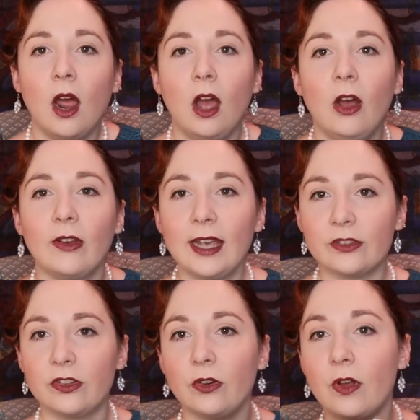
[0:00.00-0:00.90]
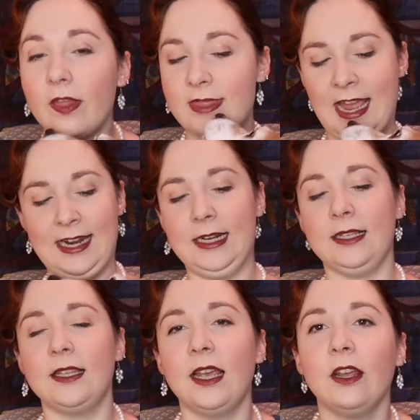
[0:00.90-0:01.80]
Okay, so that
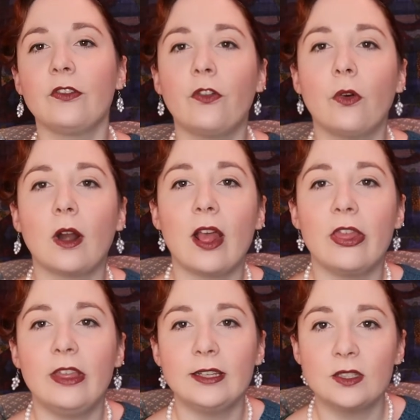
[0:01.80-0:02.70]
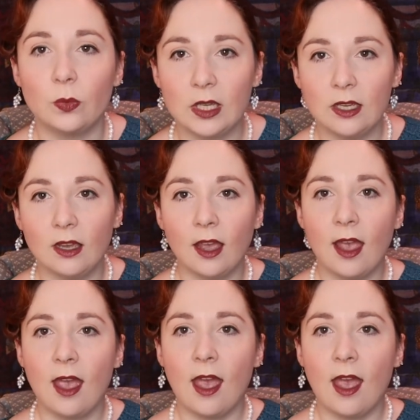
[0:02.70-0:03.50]
is it for this week.